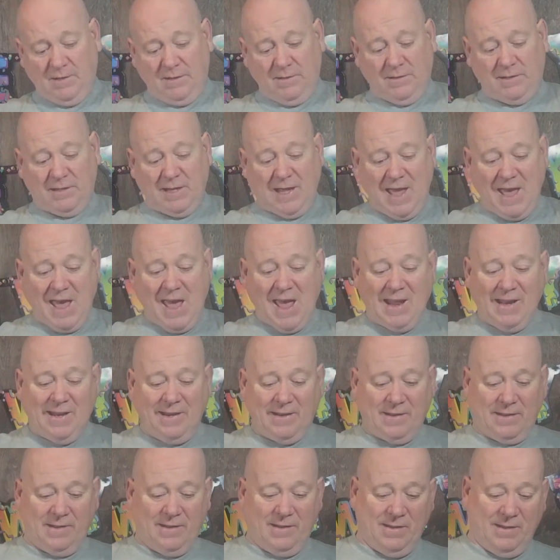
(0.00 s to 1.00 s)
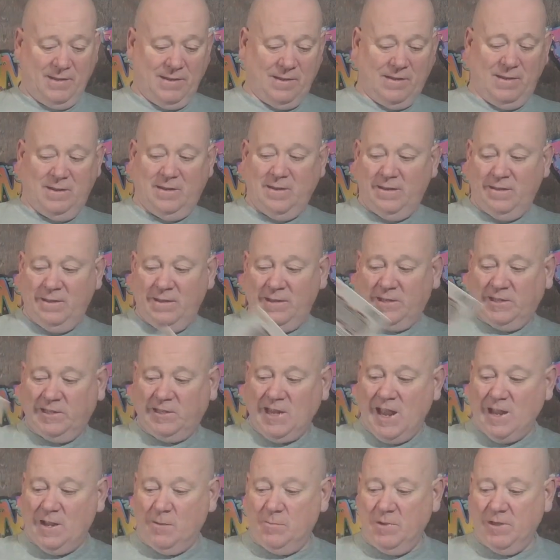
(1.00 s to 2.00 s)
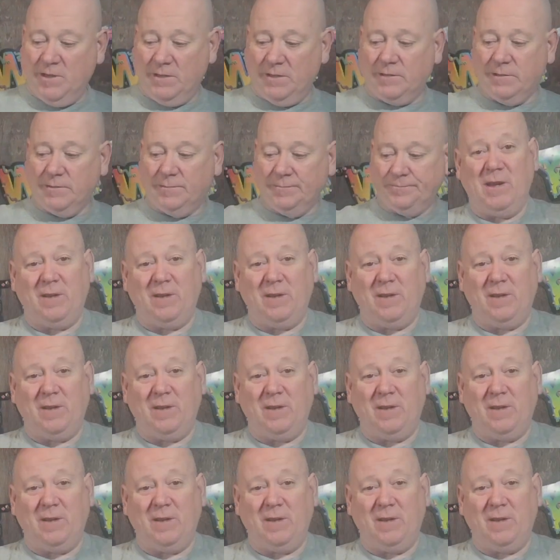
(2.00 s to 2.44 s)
to end the segment.